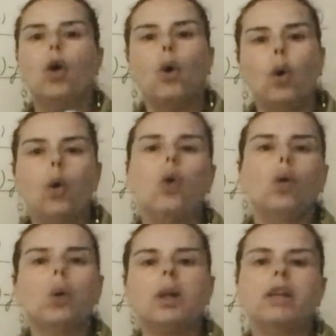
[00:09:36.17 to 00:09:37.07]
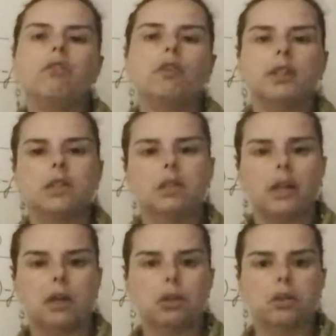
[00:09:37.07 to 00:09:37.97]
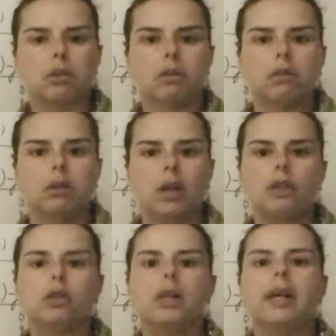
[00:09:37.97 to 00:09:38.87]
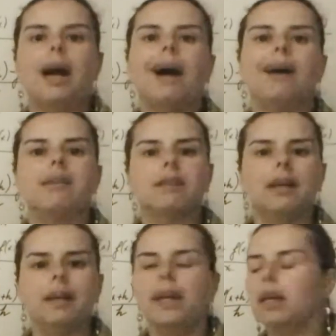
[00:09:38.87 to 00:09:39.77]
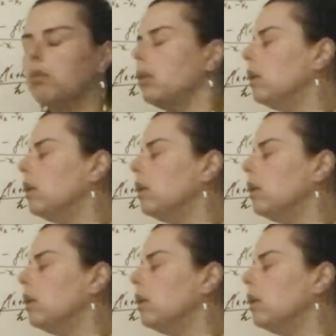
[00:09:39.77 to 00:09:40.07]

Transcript: all differentiation. Actually has a name.